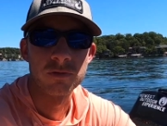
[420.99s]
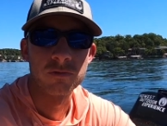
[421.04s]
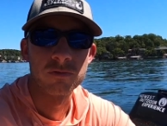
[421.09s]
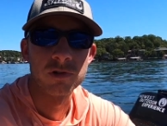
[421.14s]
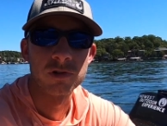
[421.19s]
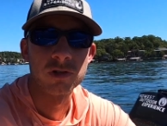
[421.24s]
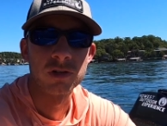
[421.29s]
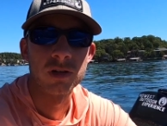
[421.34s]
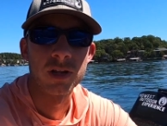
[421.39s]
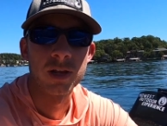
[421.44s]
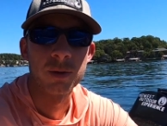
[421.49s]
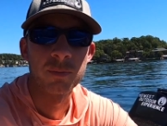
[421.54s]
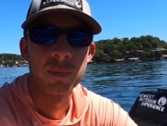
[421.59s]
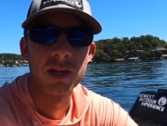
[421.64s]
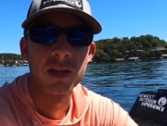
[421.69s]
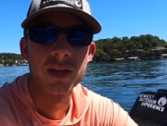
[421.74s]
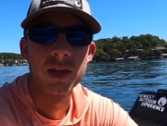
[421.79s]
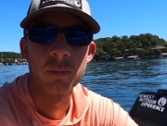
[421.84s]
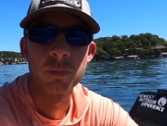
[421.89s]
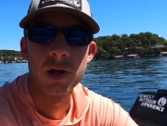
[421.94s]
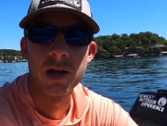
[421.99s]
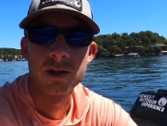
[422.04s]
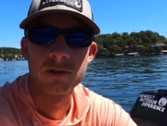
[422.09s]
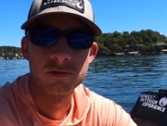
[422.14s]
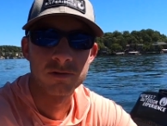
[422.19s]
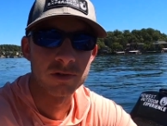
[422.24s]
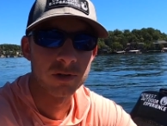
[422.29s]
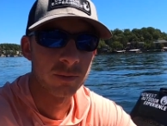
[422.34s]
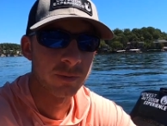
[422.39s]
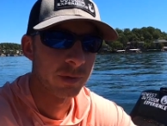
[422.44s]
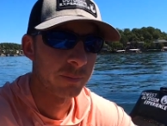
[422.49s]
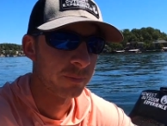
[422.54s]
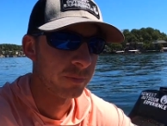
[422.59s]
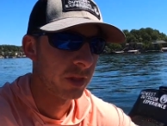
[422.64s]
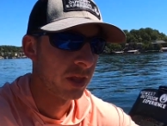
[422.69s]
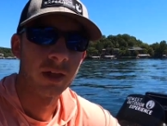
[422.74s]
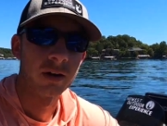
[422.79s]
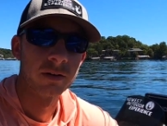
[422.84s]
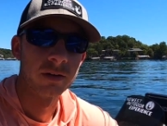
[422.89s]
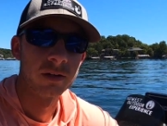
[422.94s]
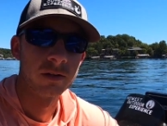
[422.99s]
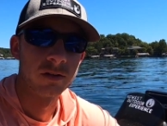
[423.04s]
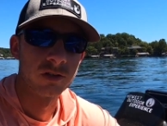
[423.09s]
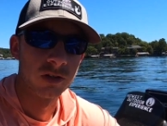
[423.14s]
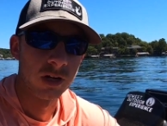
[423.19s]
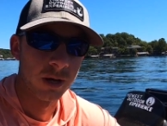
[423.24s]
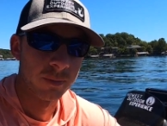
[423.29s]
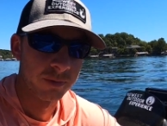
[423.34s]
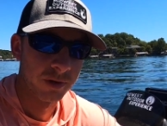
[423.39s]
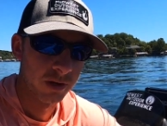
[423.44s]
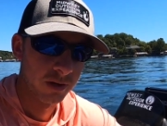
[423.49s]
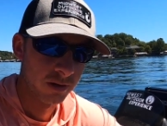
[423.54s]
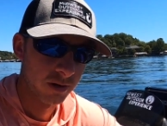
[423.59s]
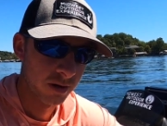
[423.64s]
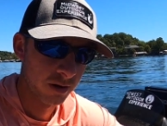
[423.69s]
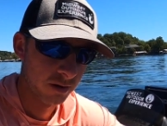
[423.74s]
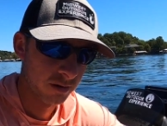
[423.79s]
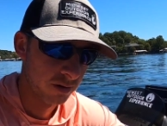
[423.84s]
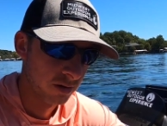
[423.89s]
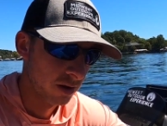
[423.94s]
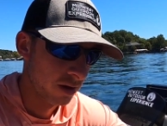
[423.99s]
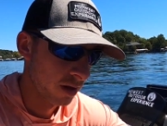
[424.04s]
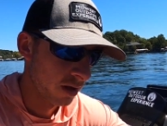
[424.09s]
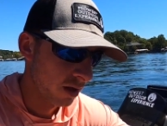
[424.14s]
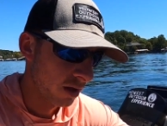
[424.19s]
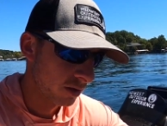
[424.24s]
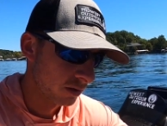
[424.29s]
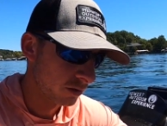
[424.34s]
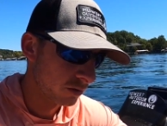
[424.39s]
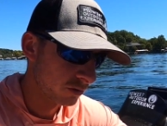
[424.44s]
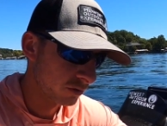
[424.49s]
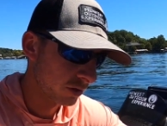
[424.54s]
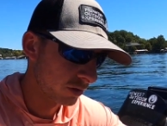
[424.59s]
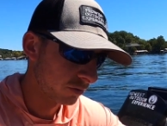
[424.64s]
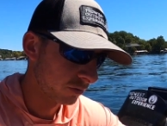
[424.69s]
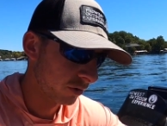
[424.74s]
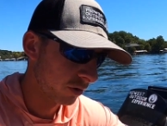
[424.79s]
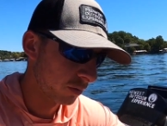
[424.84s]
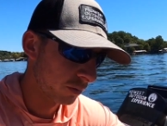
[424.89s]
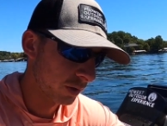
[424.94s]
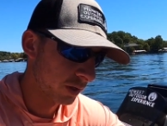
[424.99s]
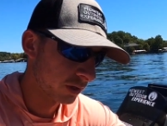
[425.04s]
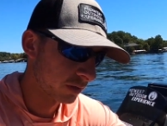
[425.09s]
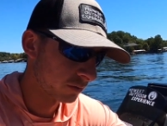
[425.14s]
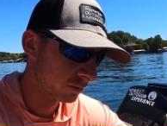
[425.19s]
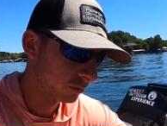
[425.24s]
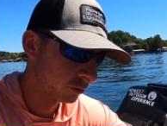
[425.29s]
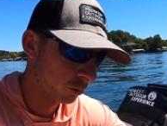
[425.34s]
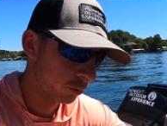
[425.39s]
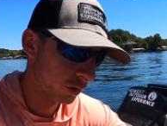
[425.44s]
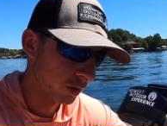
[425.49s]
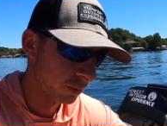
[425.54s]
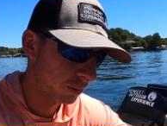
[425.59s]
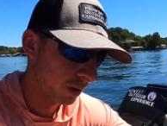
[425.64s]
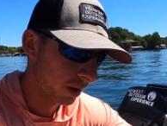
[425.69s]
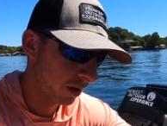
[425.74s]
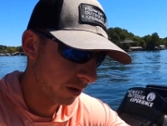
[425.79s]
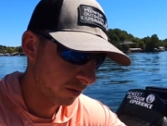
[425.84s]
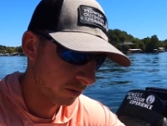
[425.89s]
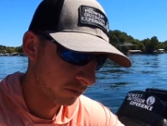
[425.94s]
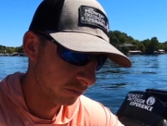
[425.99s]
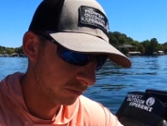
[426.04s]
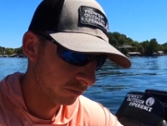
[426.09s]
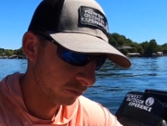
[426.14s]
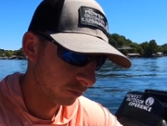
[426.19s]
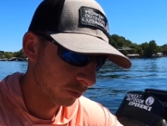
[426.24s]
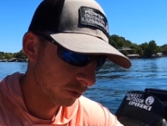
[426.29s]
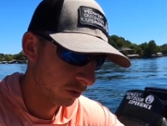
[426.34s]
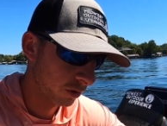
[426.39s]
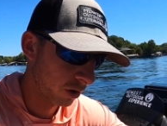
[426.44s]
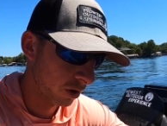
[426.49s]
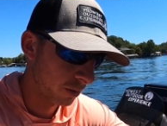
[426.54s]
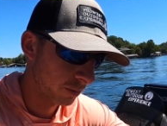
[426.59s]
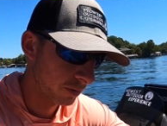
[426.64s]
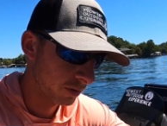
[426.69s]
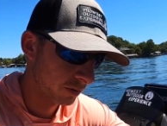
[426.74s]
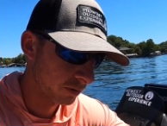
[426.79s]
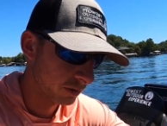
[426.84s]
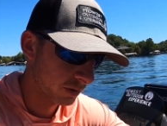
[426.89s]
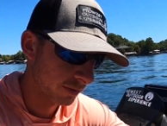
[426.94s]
if you're fishing like main lake piles or something. That'll get the job done there. Usually throwing twenty pound fluorocarbon or